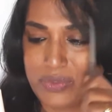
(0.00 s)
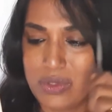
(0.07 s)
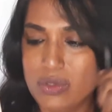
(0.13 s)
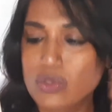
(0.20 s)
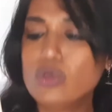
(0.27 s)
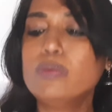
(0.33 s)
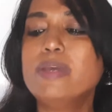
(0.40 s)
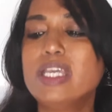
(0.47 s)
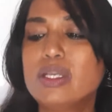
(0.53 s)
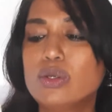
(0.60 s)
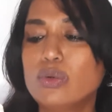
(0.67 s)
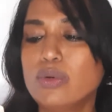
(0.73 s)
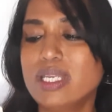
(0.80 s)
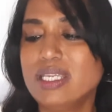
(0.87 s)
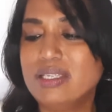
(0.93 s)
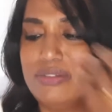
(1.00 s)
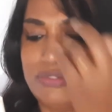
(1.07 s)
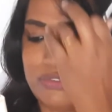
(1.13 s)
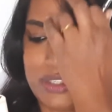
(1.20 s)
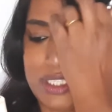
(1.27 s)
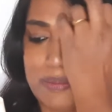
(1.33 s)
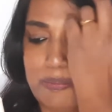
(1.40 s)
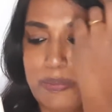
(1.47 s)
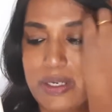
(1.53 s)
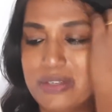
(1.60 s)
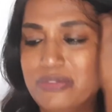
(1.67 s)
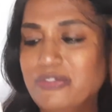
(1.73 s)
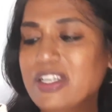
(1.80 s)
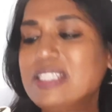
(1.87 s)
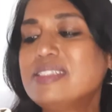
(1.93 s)
You may grieve for the
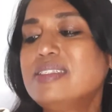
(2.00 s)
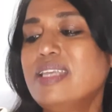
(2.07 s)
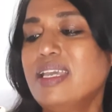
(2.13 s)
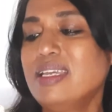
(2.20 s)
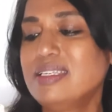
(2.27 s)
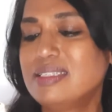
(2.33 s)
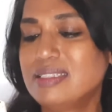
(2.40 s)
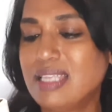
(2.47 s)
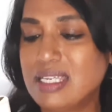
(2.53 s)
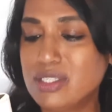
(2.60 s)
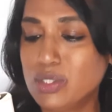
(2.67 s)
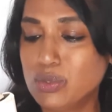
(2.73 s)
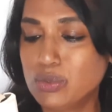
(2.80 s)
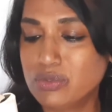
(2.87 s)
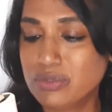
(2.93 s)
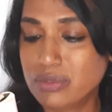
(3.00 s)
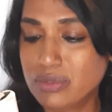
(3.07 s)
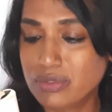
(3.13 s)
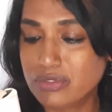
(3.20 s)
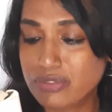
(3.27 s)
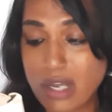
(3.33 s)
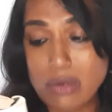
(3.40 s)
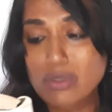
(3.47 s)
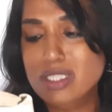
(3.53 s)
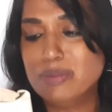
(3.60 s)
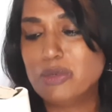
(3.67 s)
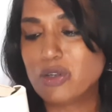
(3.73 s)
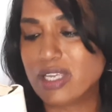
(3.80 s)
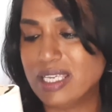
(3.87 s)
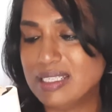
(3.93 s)
perfect state that you found the
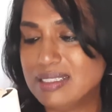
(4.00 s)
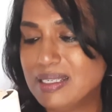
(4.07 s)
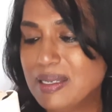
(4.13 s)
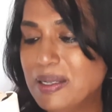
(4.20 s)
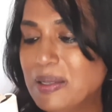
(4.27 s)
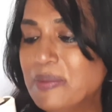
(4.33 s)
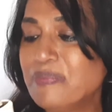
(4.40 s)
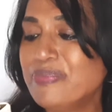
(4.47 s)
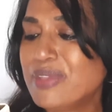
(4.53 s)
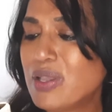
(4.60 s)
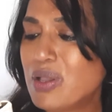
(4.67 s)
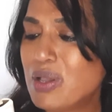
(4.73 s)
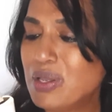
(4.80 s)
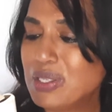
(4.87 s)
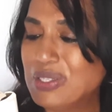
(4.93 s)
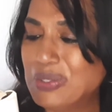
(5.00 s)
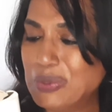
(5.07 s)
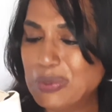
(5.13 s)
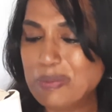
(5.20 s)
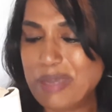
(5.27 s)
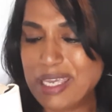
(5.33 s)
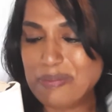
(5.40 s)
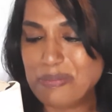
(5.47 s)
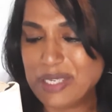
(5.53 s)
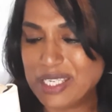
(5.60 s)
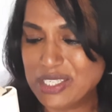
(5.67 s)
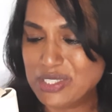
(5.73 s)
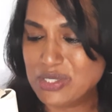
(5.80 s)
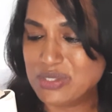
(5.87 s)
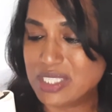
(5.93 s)
book in. You may begin
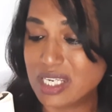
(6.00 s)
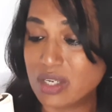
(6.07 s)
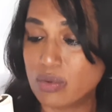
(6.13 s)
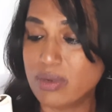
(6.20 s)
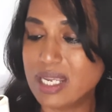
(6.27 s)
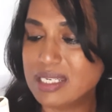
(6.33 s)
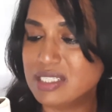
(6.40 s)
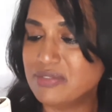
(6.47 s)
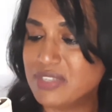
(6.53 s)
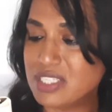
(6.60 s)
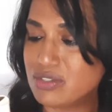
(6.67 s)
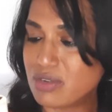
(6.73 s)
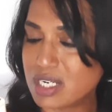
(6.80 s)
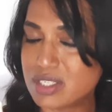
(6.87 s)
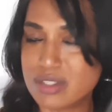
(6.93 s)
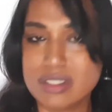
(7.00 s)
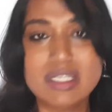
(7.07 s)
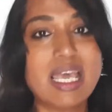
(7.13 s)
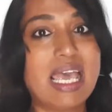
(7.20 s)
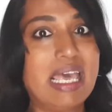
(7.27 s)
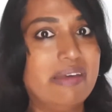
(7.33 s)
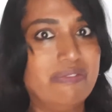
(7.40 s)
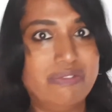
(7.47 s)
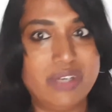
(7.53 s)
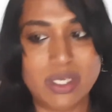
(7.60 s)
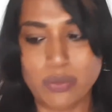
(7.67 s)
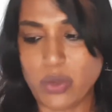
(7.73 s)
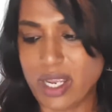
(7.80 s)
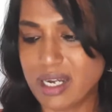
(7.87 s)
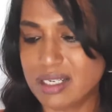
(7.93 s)
to see creative destruction
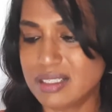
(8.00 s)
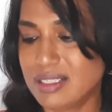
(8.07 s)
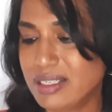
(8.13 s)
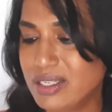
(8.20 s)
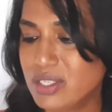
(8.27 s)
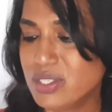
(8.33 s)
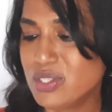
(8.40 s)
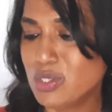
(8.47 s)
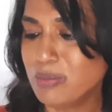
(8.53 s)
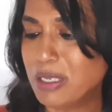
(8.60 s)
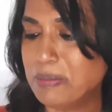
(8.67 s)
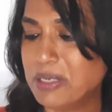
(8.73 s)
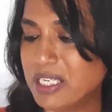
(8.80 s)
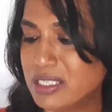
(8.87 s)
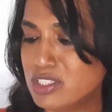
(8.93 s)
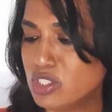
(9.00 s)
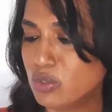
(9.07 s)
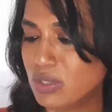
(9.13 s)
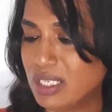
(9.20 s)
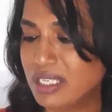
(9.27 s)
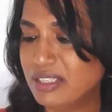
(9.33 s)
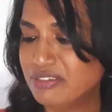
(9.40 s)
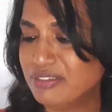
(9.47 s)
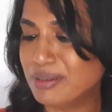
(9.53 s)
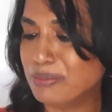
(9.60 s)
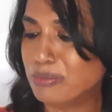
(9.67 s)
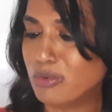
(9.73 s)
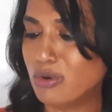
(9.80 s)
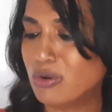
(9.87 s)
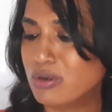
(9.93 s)
everywhere. You may begin to live
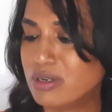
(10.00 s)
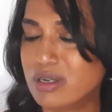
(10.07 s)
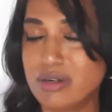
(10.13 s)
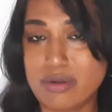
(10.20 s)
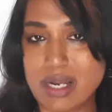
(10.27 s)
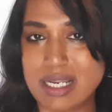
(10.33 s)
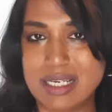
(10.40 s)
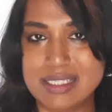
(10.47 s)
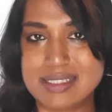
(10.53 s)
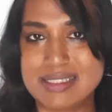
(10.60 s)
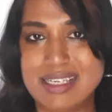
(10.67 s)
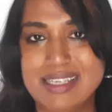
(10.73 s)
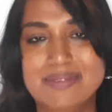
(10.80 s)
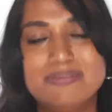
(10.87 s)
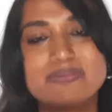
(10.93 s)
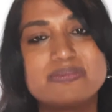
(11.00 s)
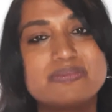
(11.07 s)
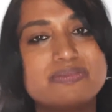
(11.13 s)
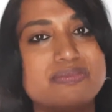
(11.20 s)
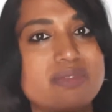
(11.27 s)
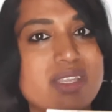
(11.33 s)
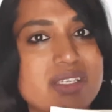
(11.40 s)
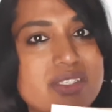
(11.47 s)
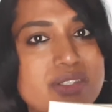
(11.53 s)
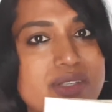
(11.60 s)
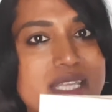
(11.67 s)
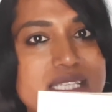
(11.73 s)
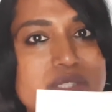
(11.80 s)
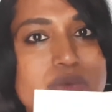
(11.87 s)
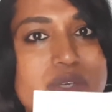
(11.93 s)
more recklessly. So
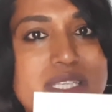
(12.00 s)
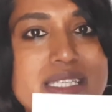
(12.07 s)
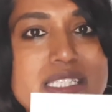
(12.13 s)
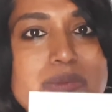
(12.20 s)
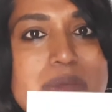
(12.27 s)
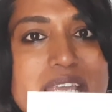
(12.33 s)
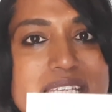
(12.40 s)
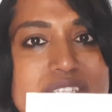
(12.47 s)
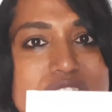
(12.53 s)
that's what this page